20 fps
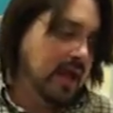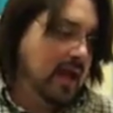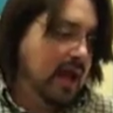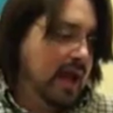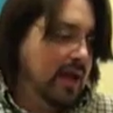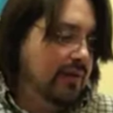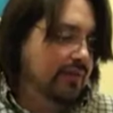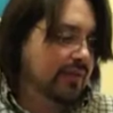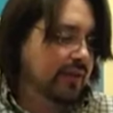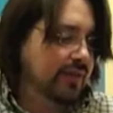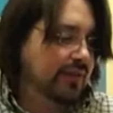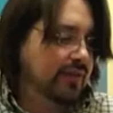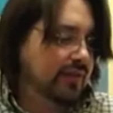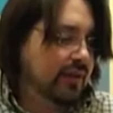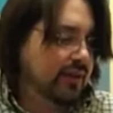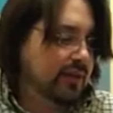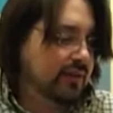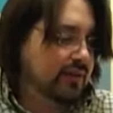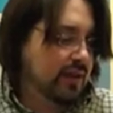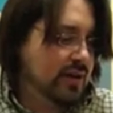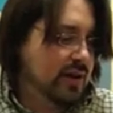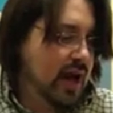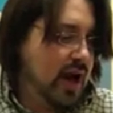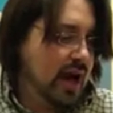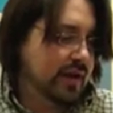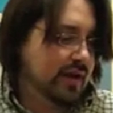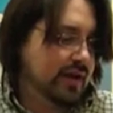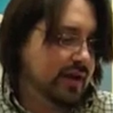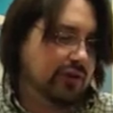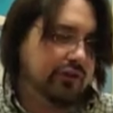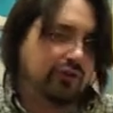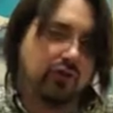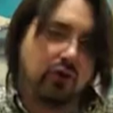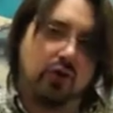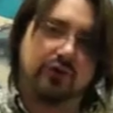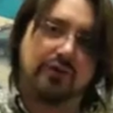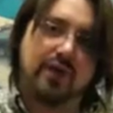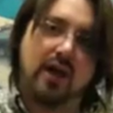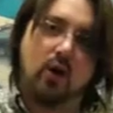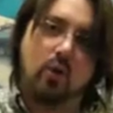And the nut
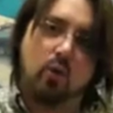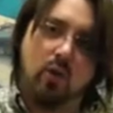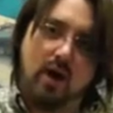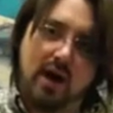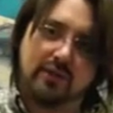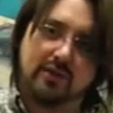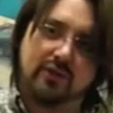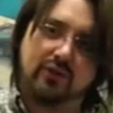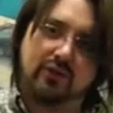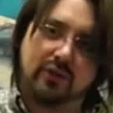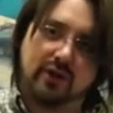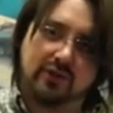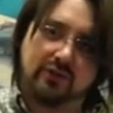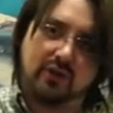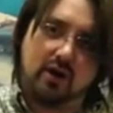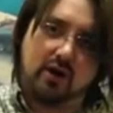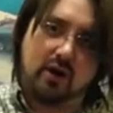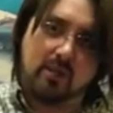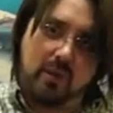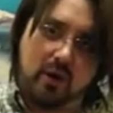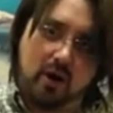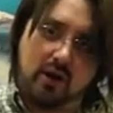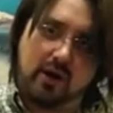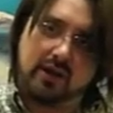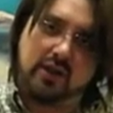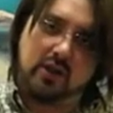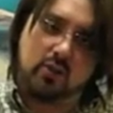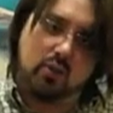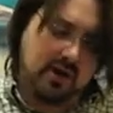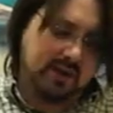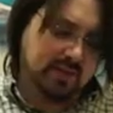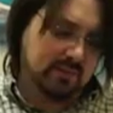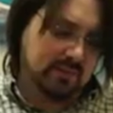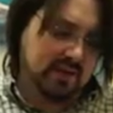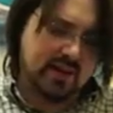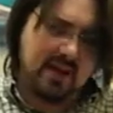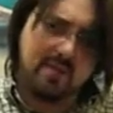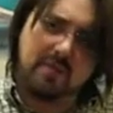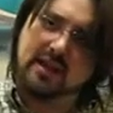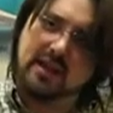controls how wide the strings are apart. And you want them
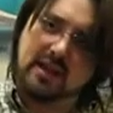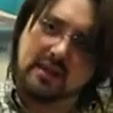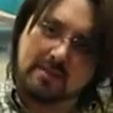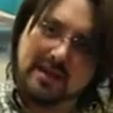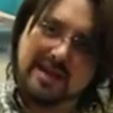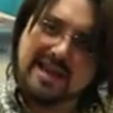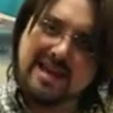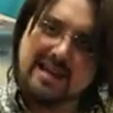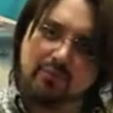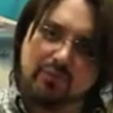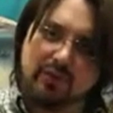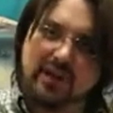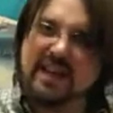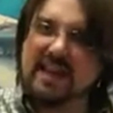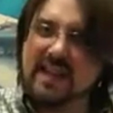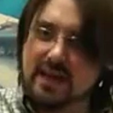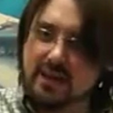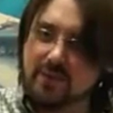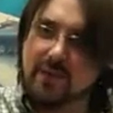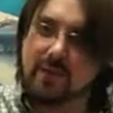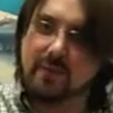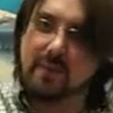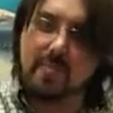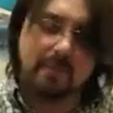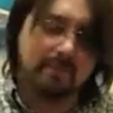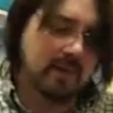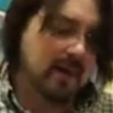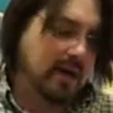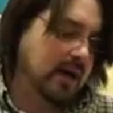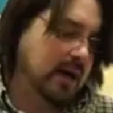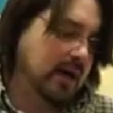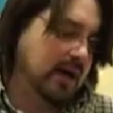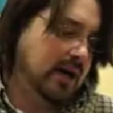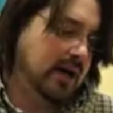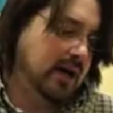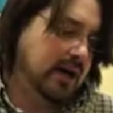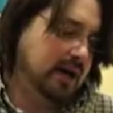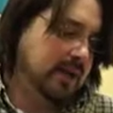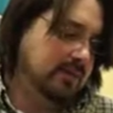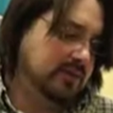to typically be pretty even.
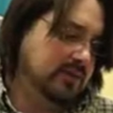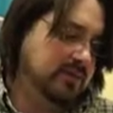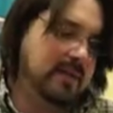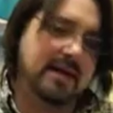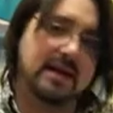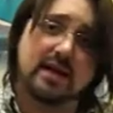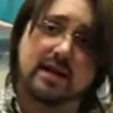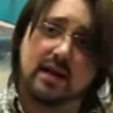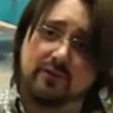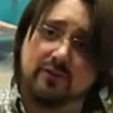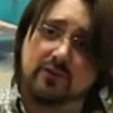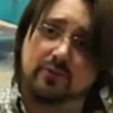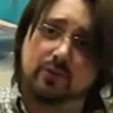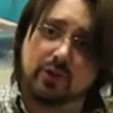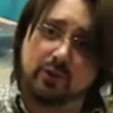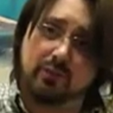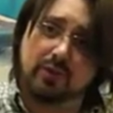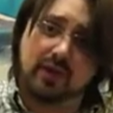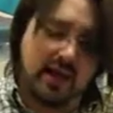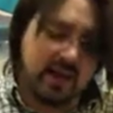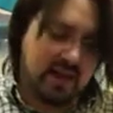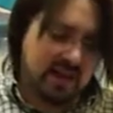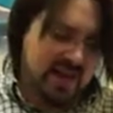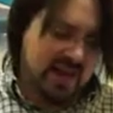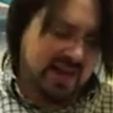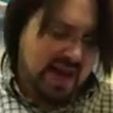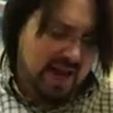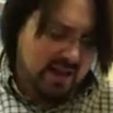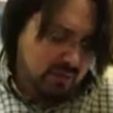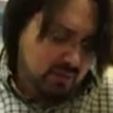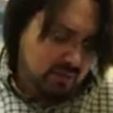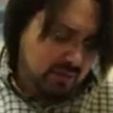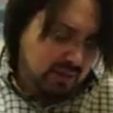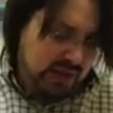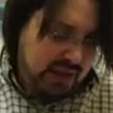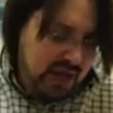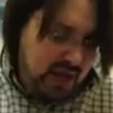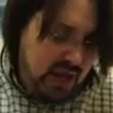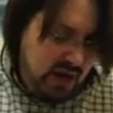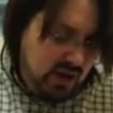To make it comfortable to play. You can't have them
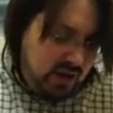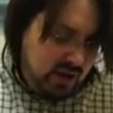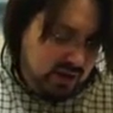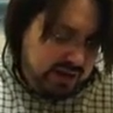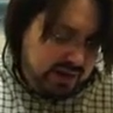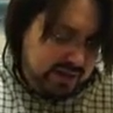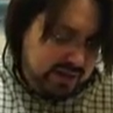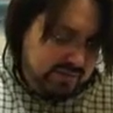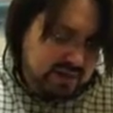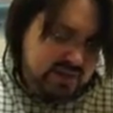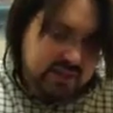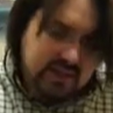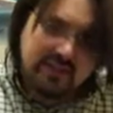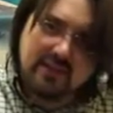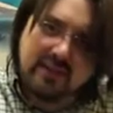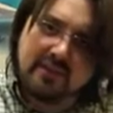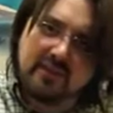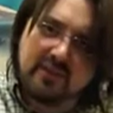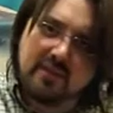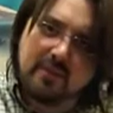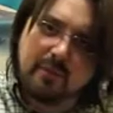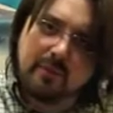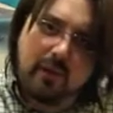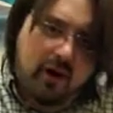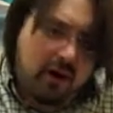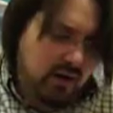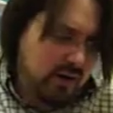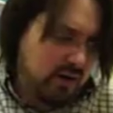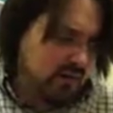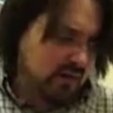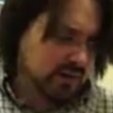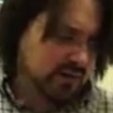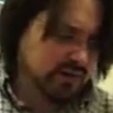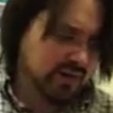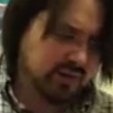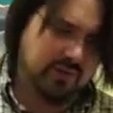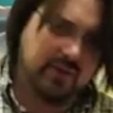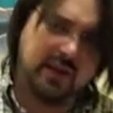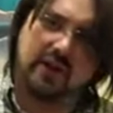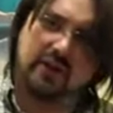be uneven distances apart, or else
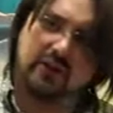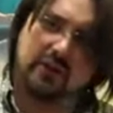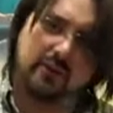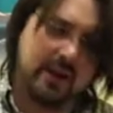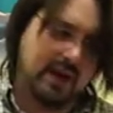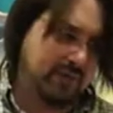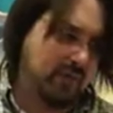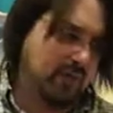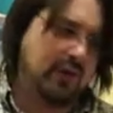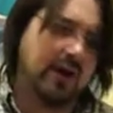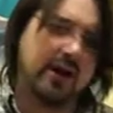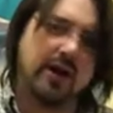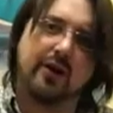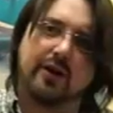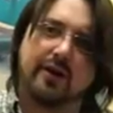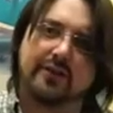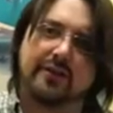your fingers would have a very hard